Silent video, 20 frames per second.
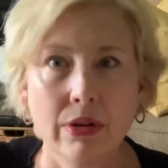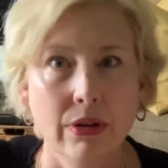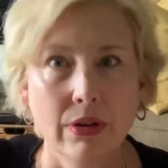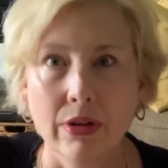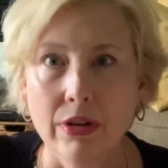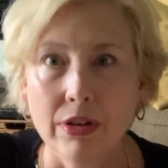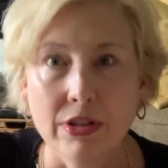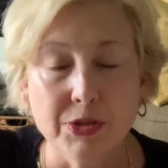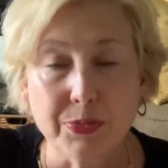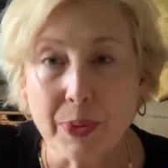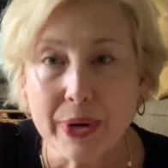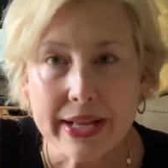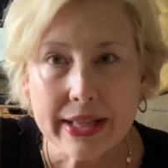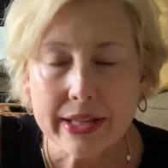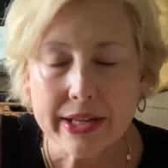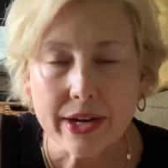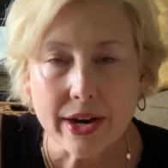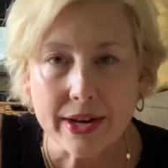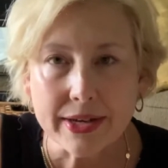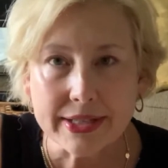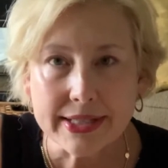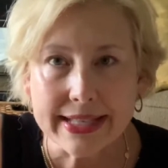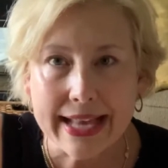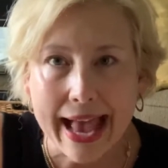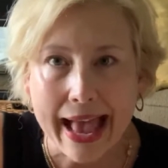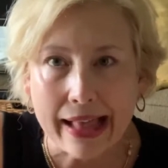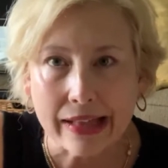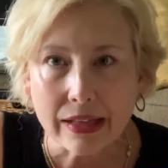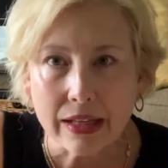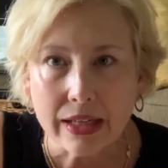Sprinkle it on a
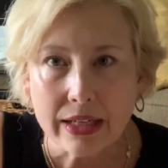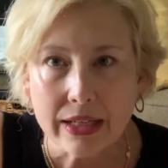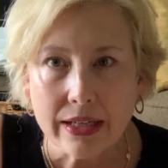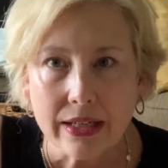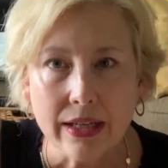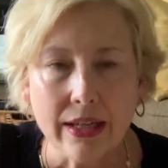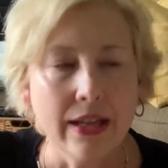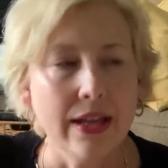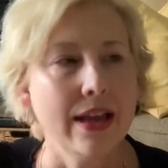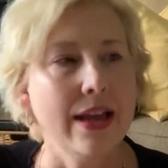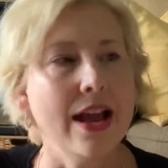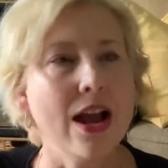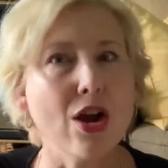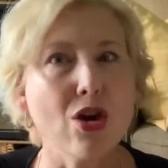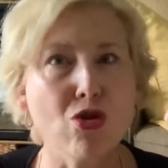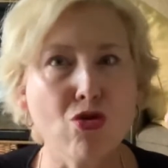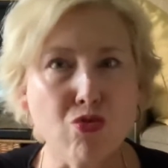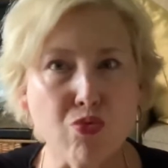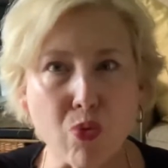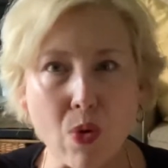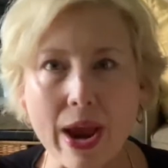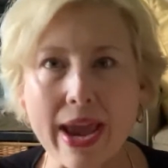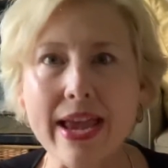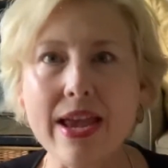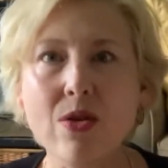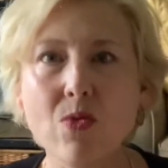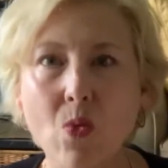salad. Great